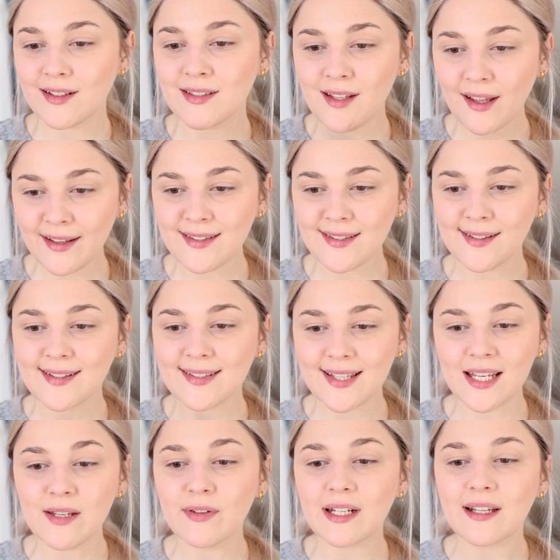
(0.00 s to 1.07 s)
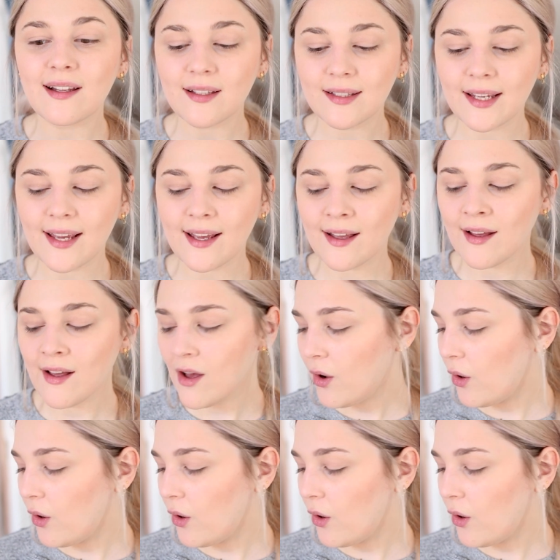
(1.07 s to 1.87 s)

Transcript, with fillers: looks nice, it looks even and clear,